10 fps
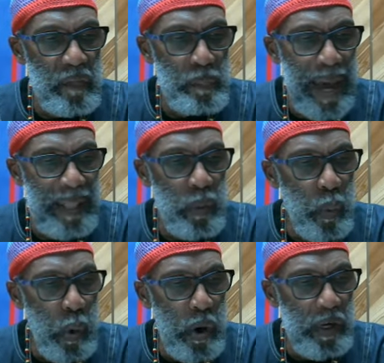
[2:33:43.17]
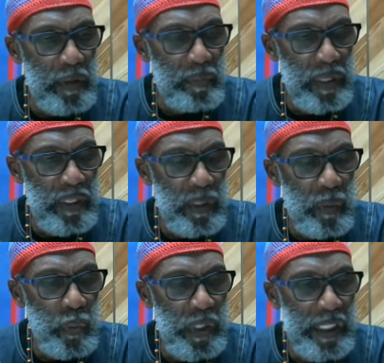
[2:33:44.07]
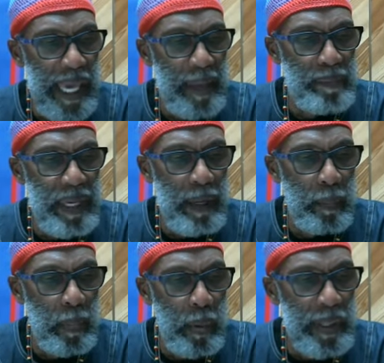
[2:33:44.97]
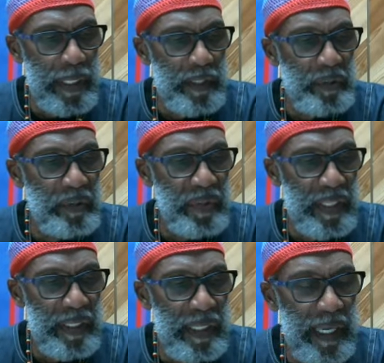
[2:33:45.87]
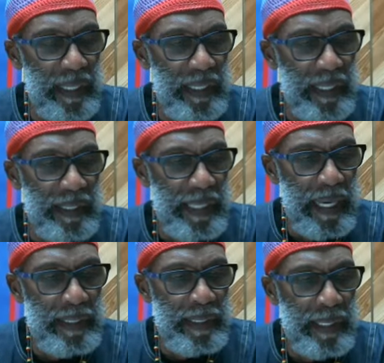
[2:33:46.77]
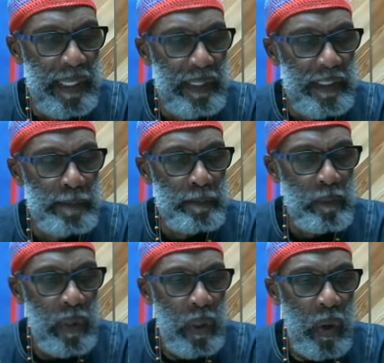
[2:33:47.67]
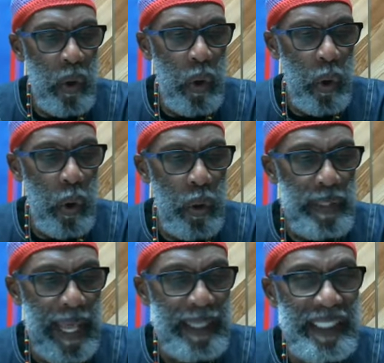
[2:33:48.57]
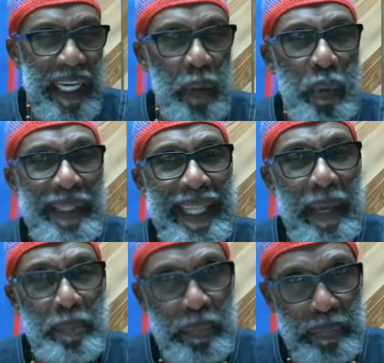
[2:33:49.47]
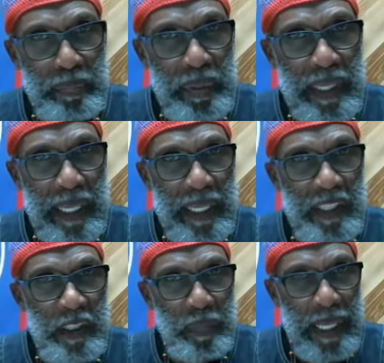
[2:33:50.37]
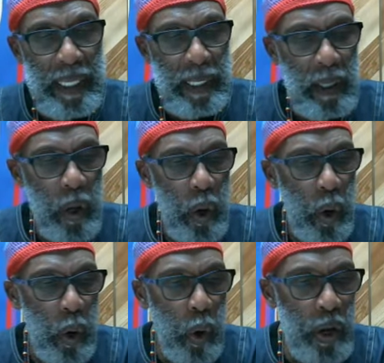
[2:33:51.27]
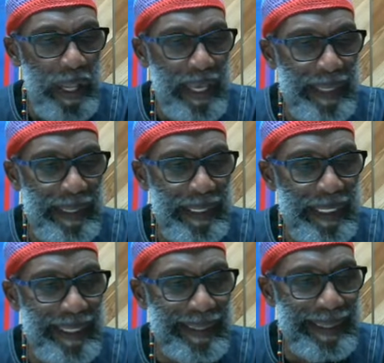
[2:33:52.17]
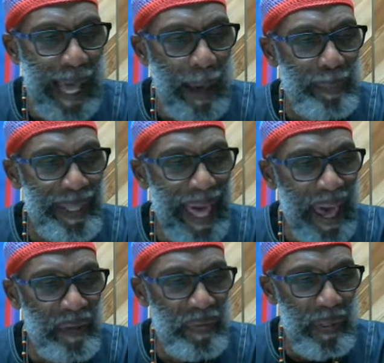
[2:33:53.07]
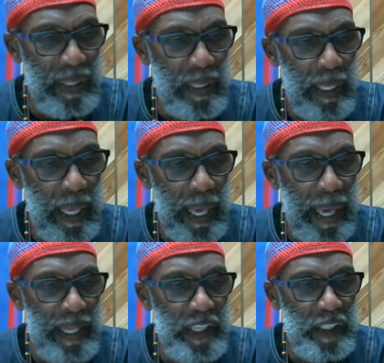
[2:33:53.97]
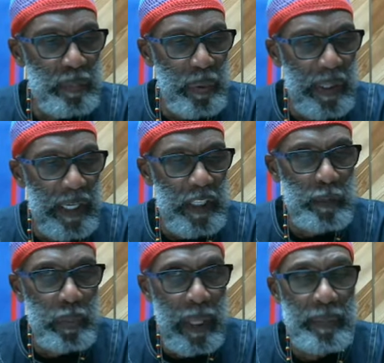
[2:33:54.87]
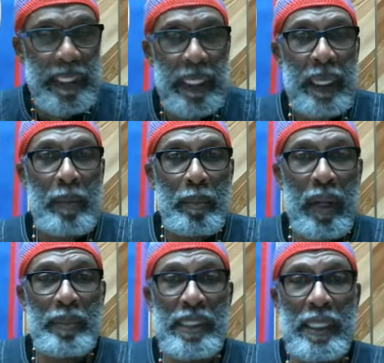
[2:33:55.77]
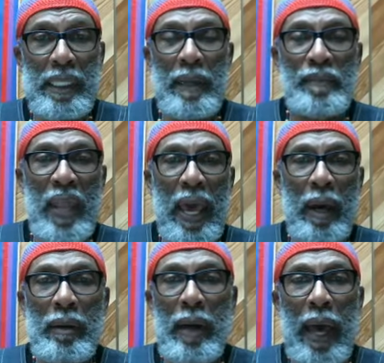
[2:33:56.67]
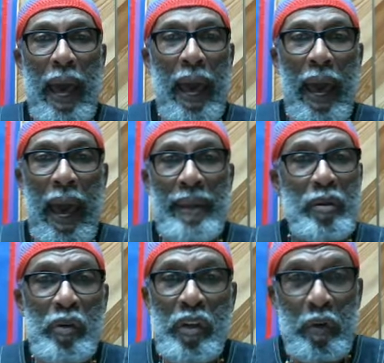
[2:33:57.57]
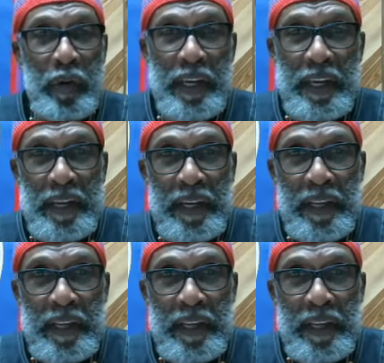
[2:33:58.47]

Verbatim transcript: by the Warren Commission, which had been appointed to investigate the assassination. Now check what they put here to spin. Audiences stopped laughing and his bookings plummet, plummeted. Now, I don't agree